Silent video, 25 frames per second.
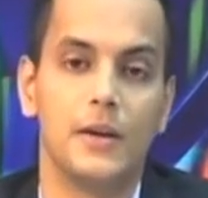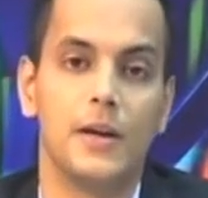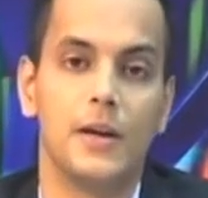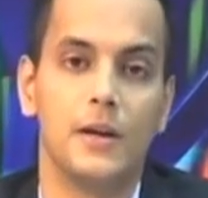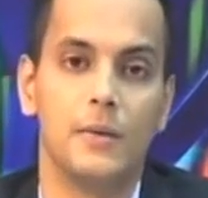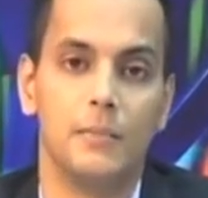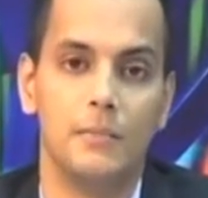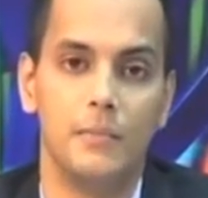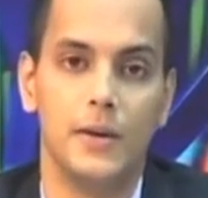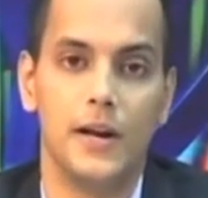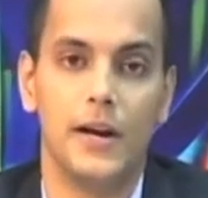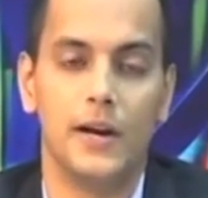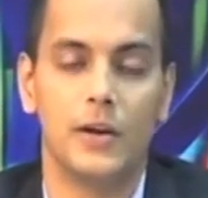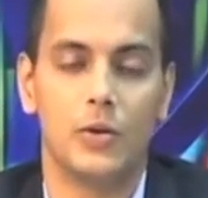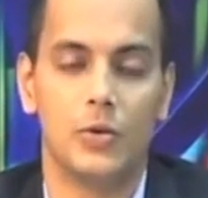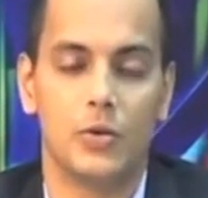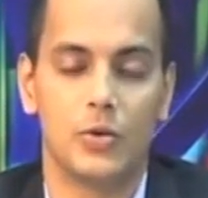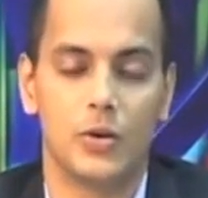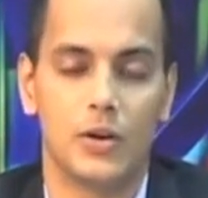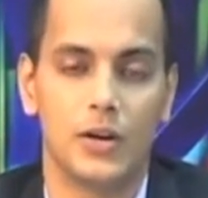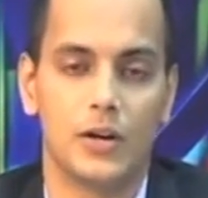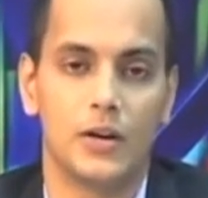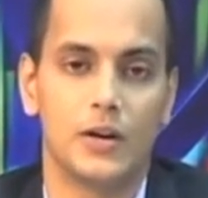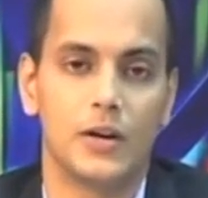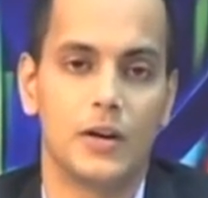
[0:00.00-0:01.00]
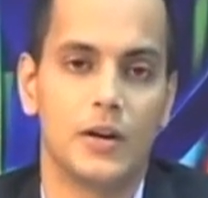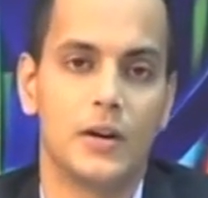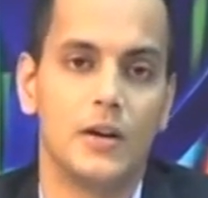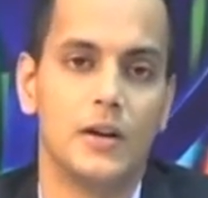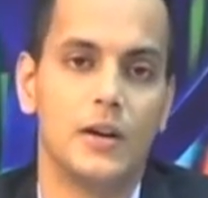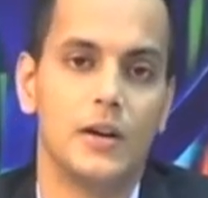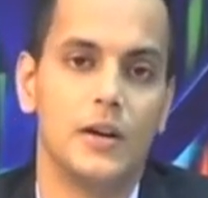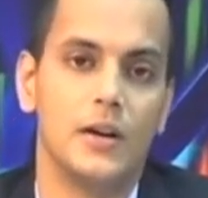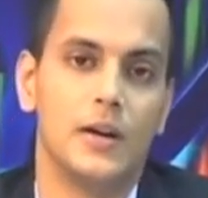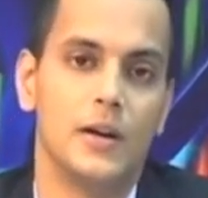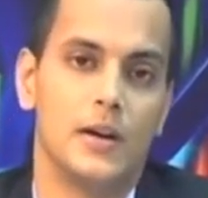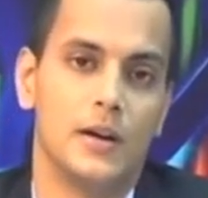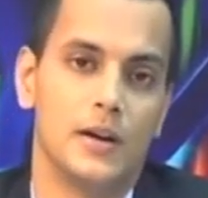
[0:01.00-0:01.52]
and the other is the allowable
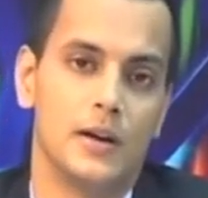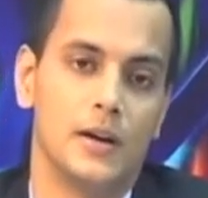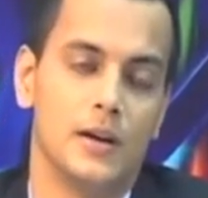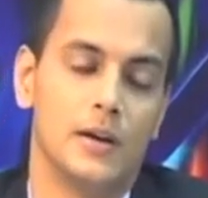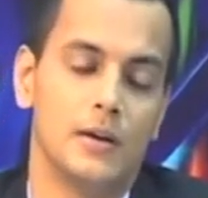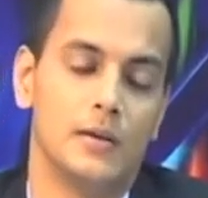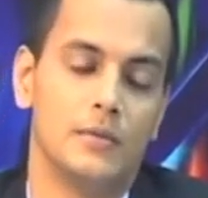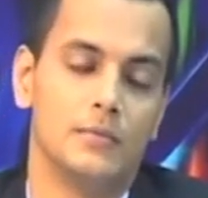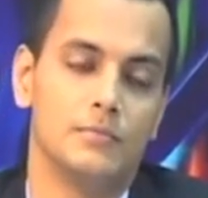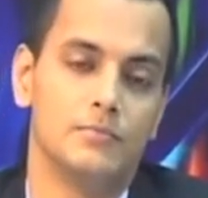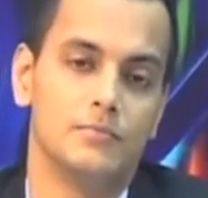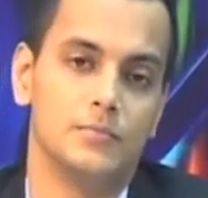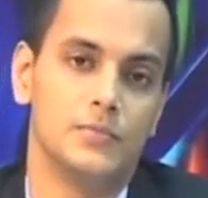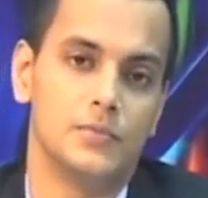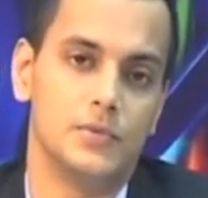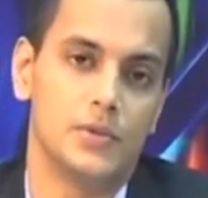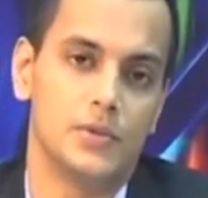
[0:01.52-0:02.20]
blade stress and